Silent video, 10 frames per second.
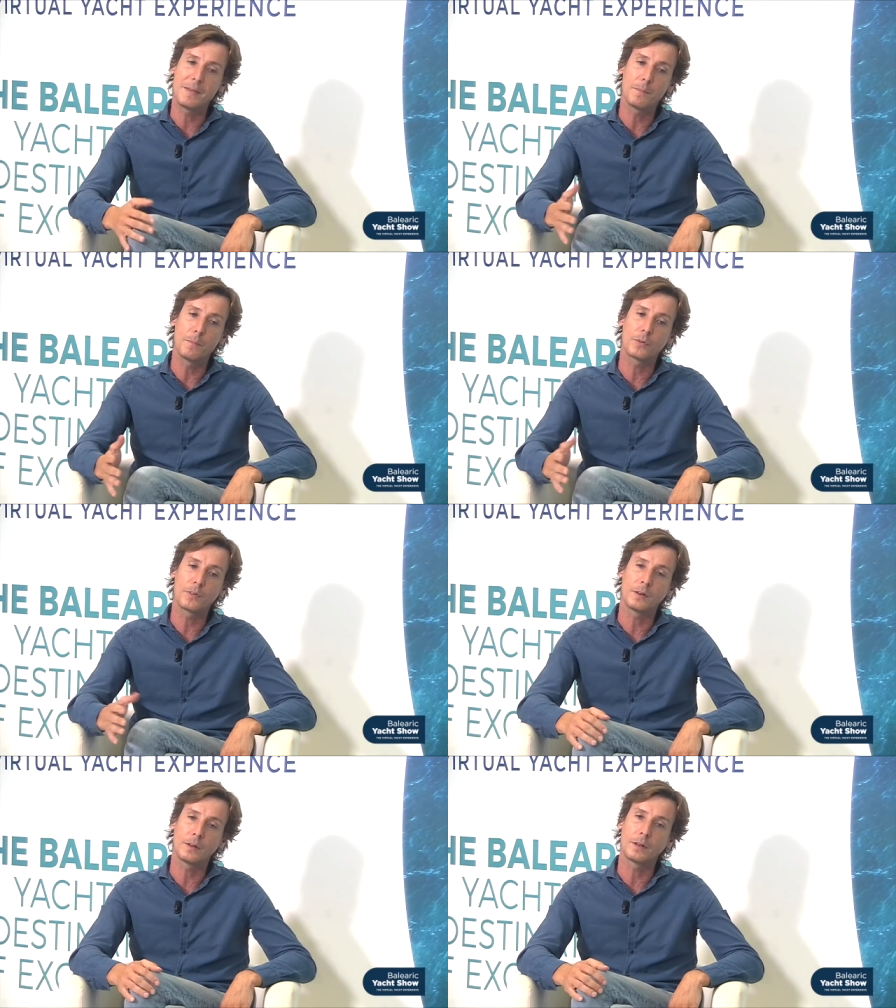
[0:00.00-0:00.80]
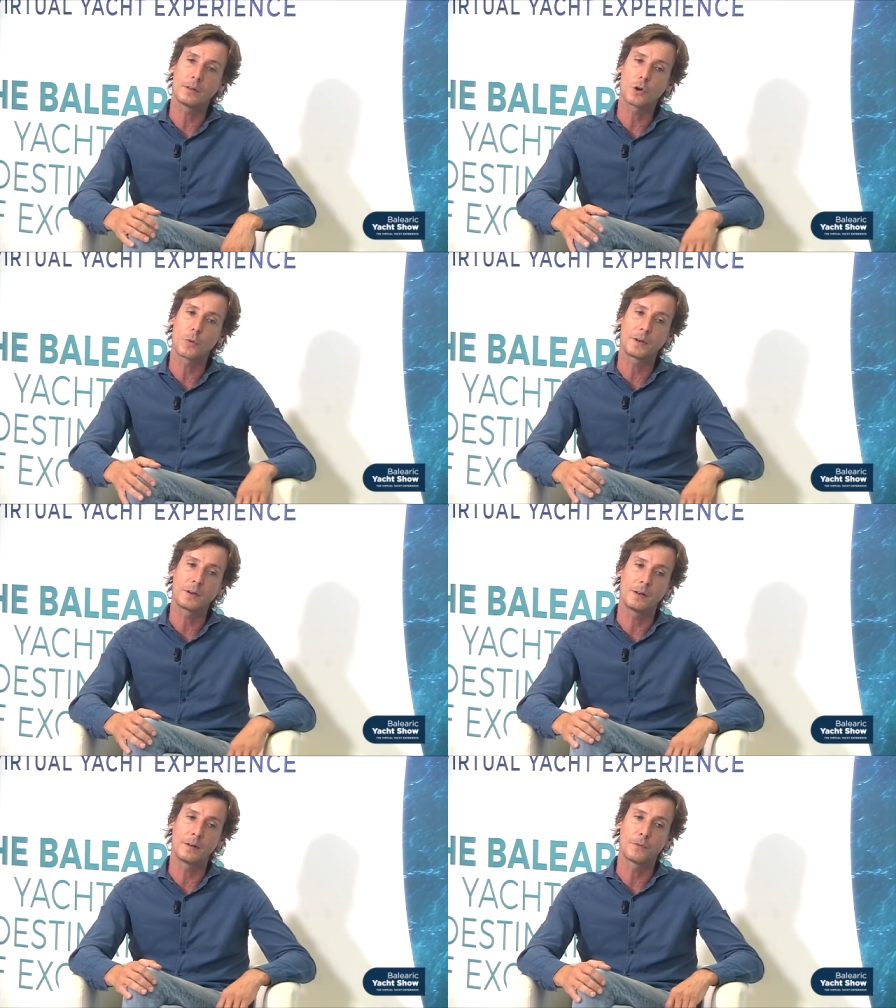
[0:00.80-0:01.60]
more than than
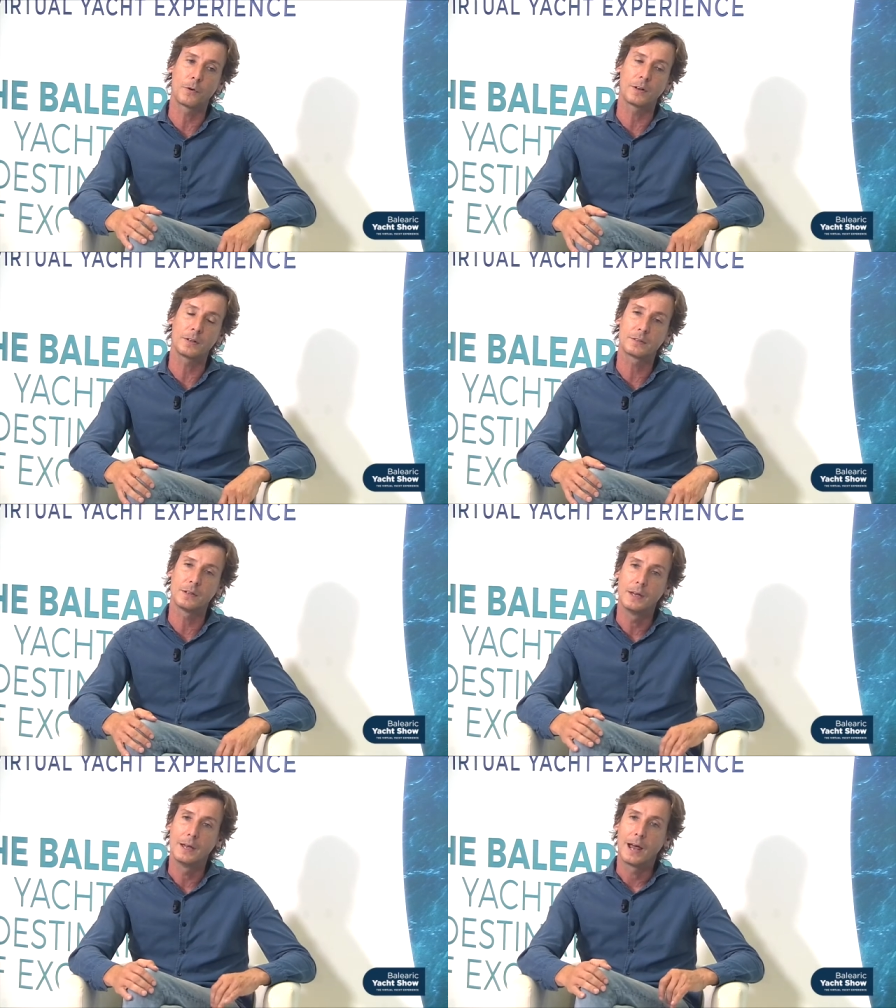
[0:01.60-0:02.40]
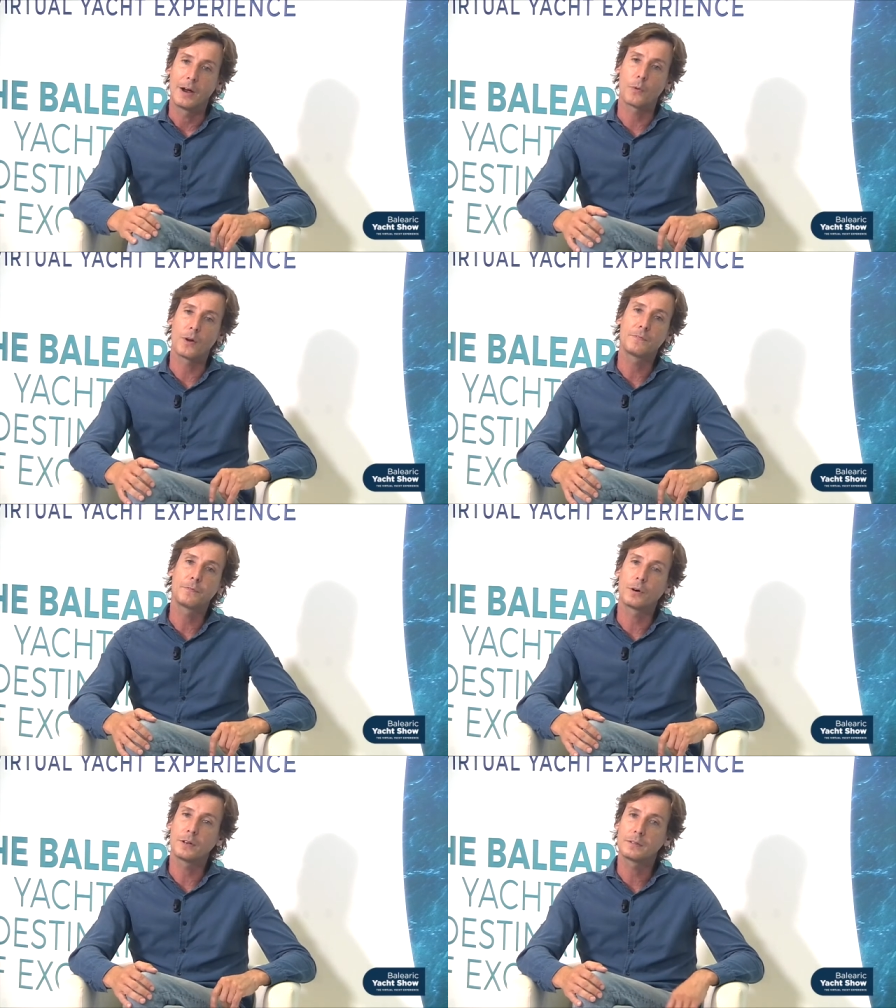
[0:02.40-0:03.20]
tropical forest and
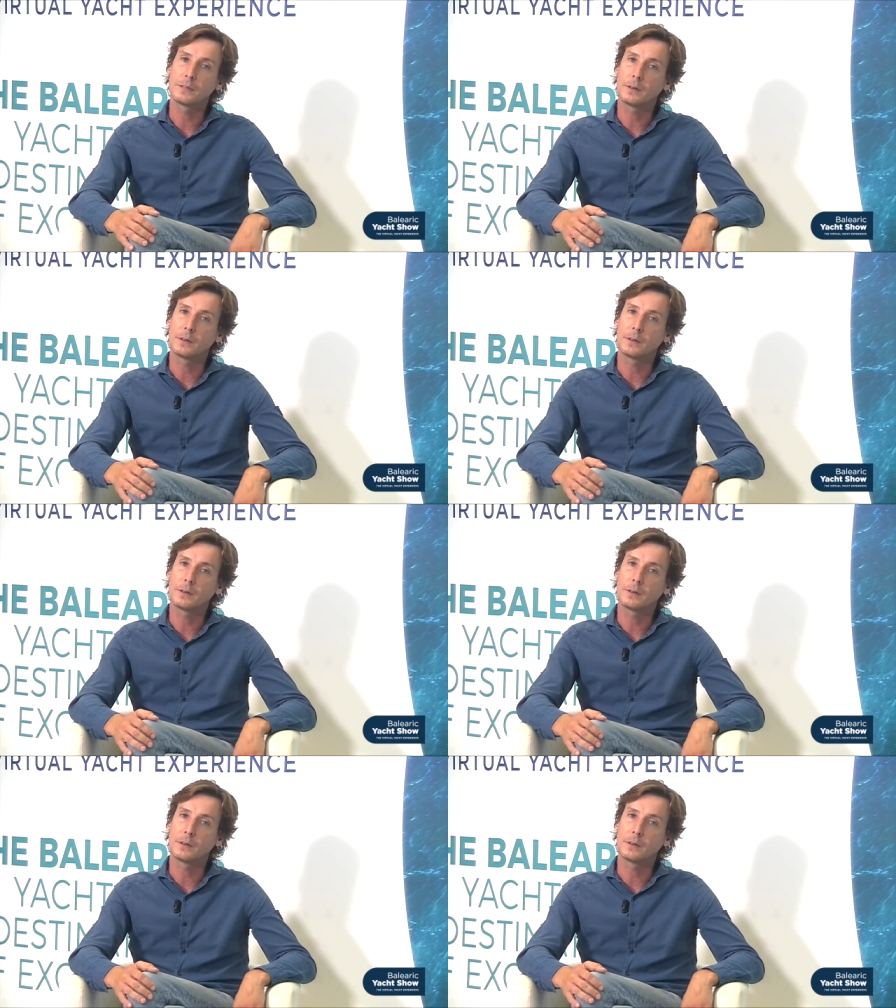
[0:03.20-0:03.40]
rainforest.